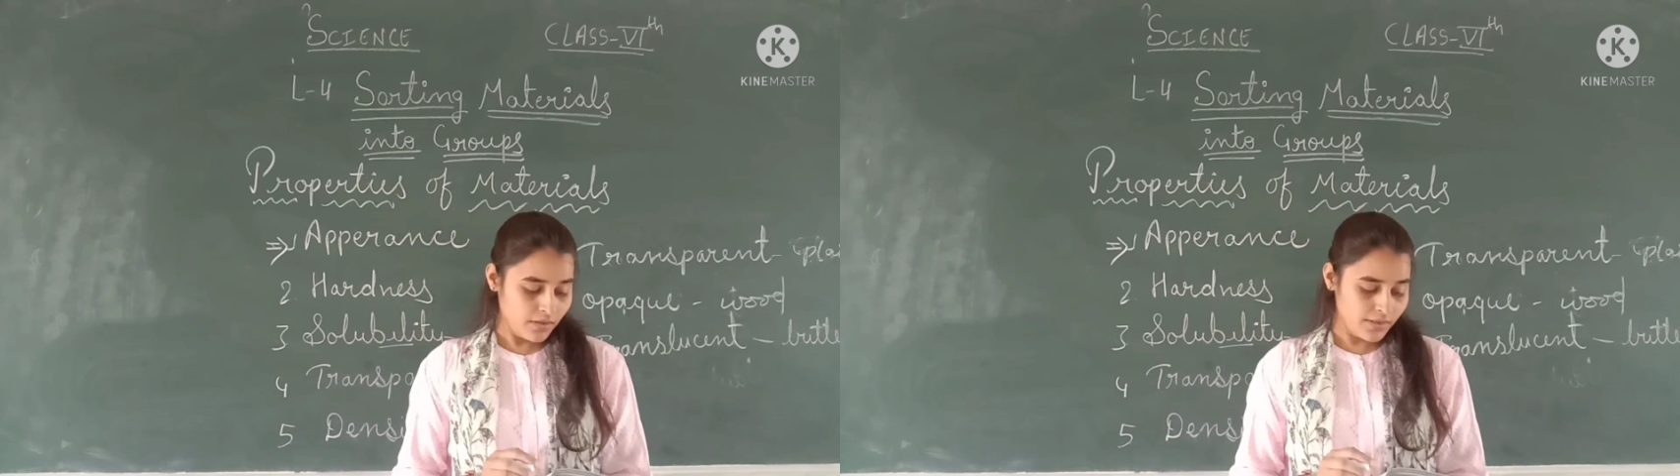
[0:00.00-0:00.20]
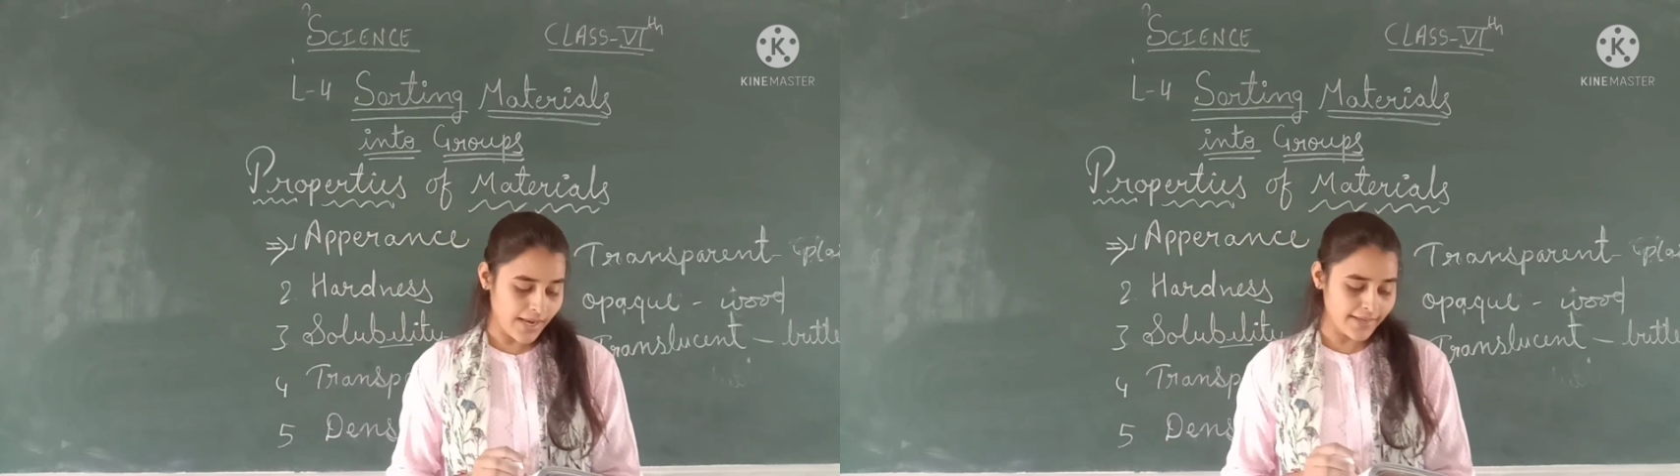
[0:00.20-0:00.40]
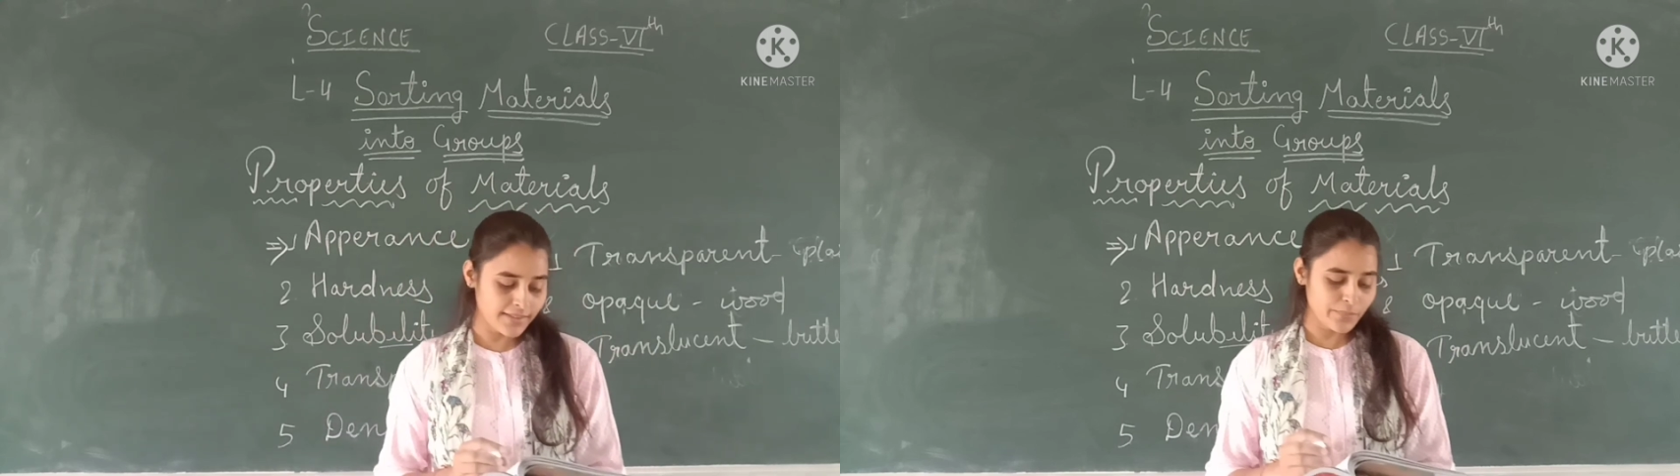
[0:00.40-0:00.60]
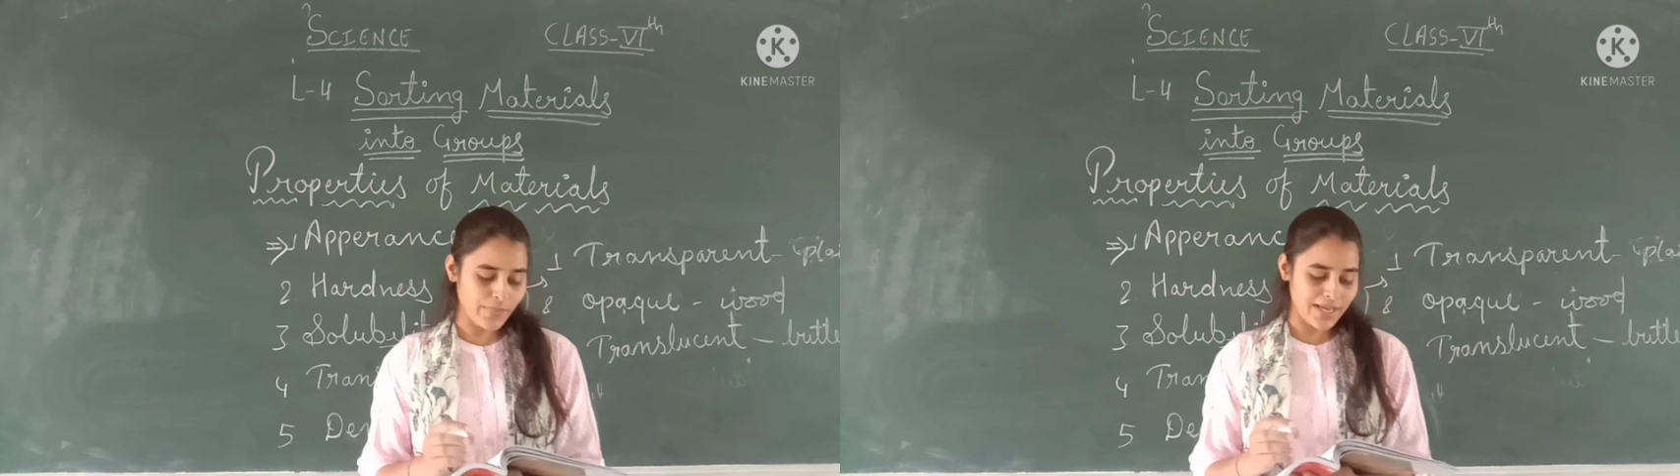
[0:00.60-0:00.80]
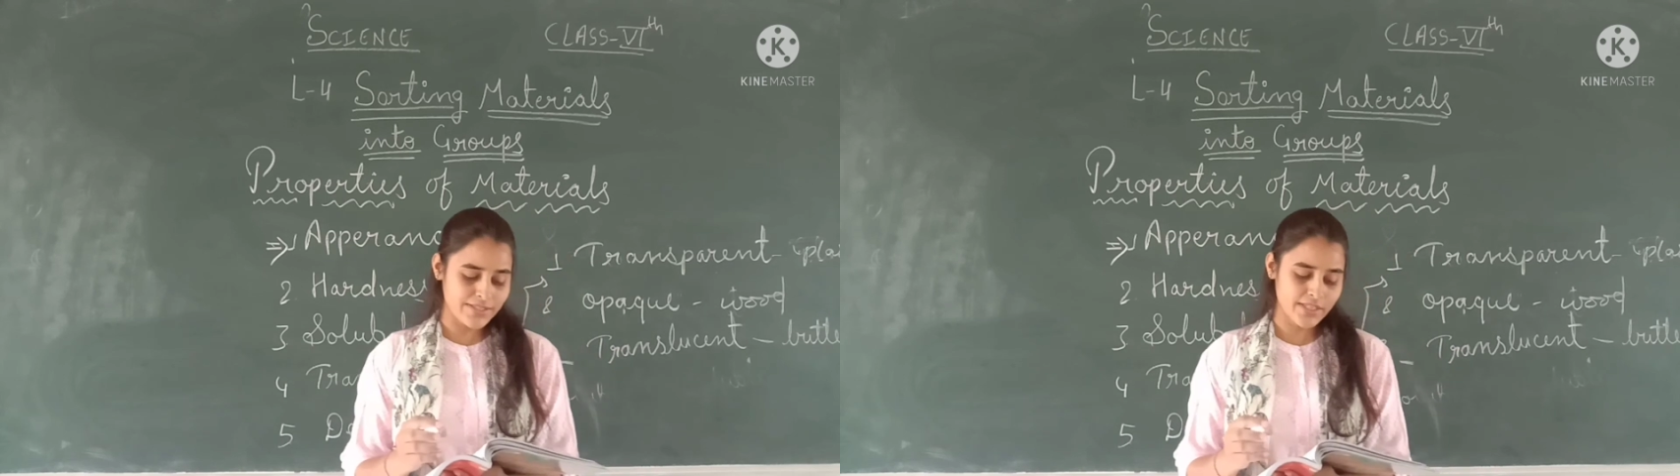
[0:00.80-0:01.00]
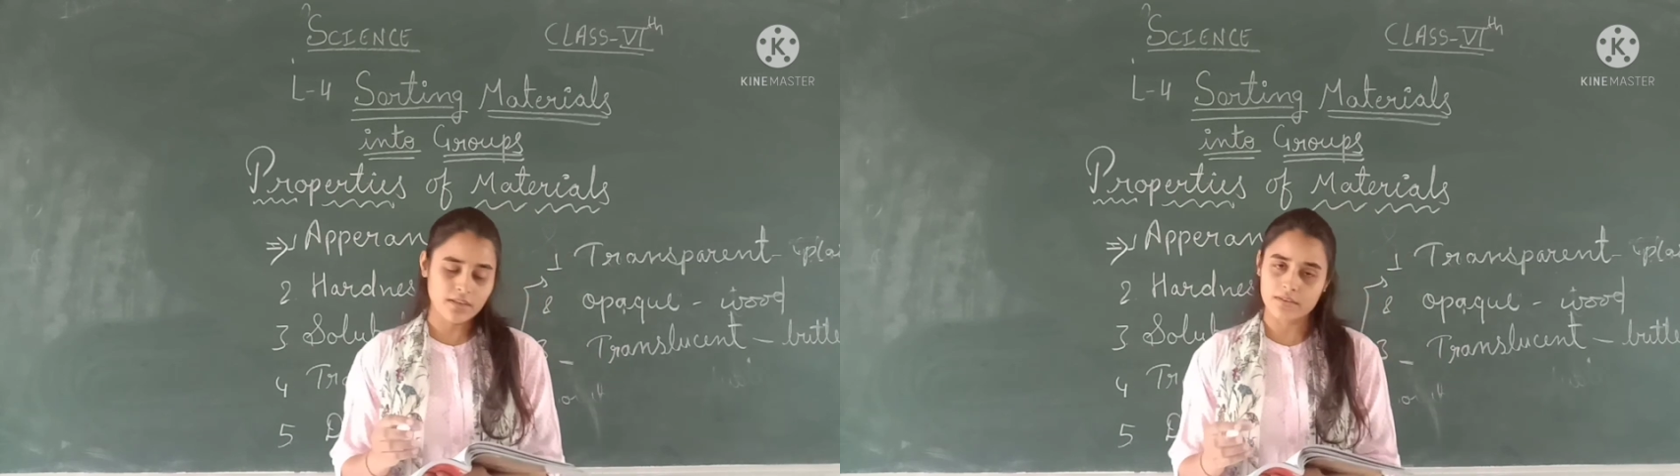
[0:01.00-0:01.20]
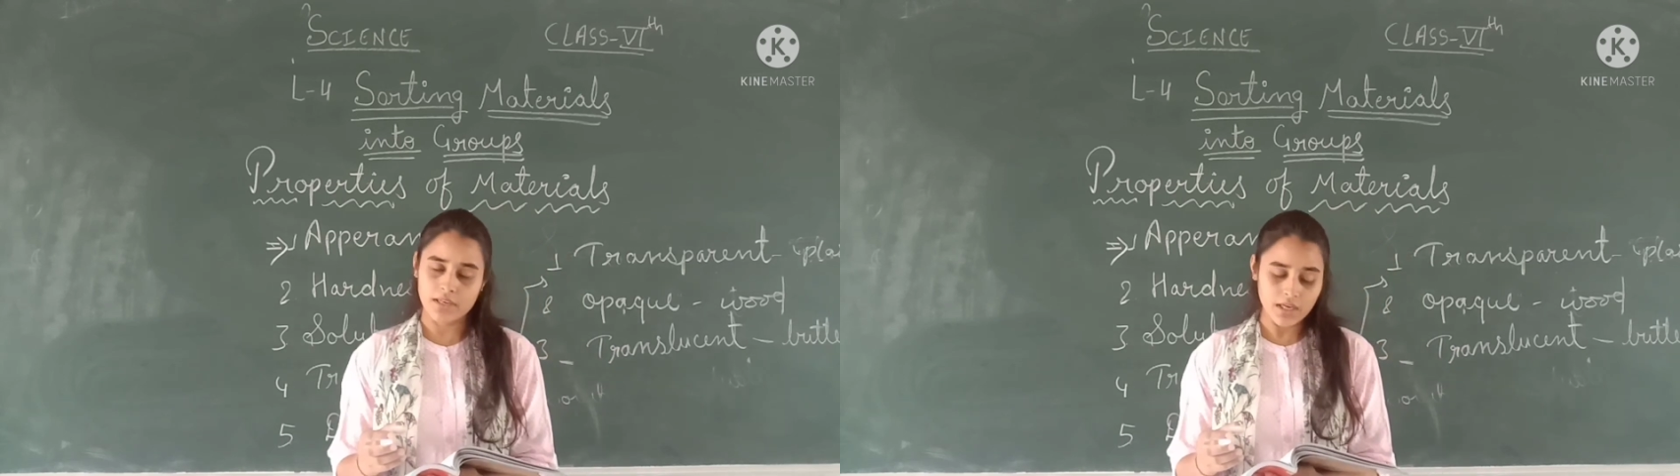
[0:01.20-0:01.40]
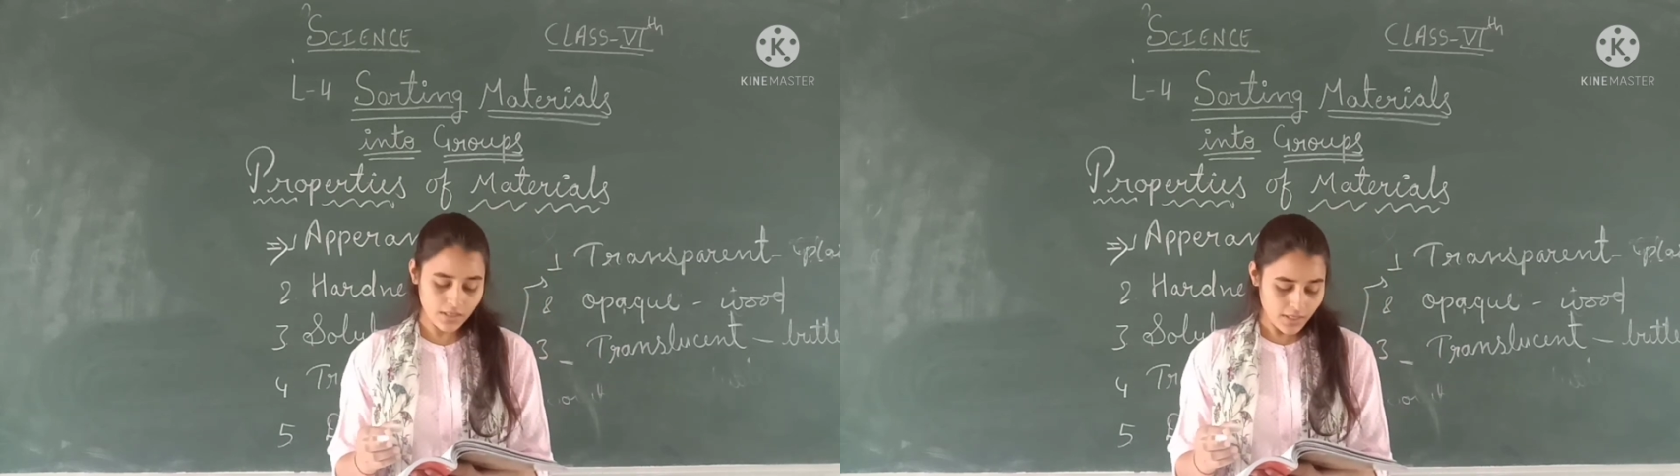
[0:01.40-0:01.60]
Like the plastic,
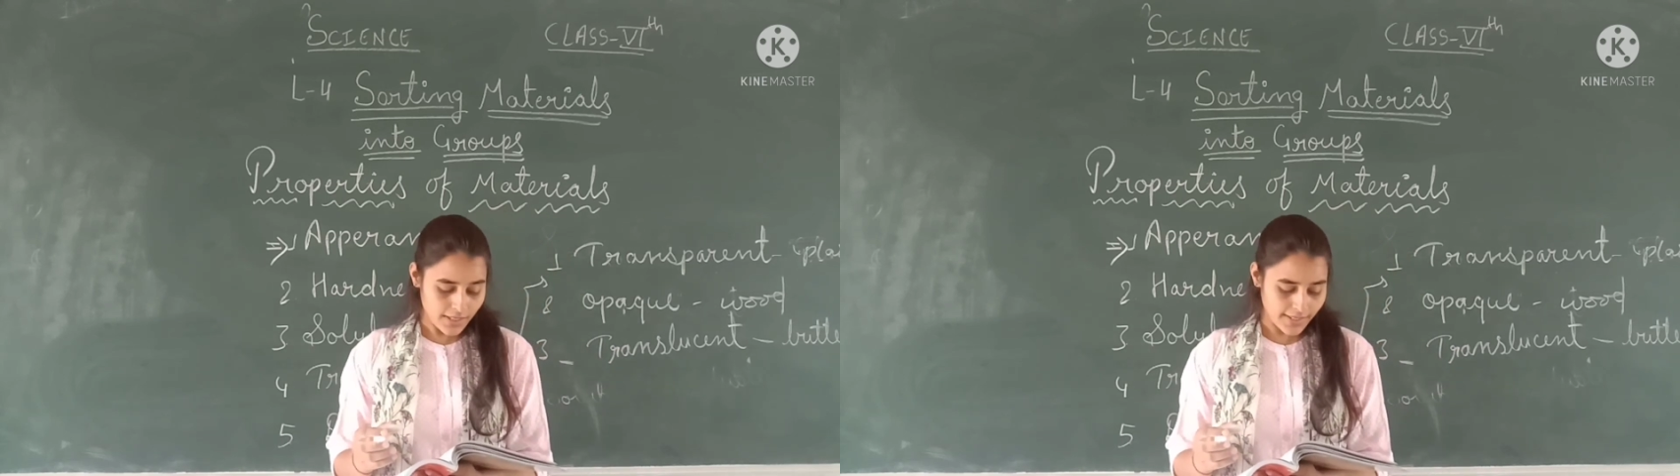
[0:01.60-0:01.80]
dull,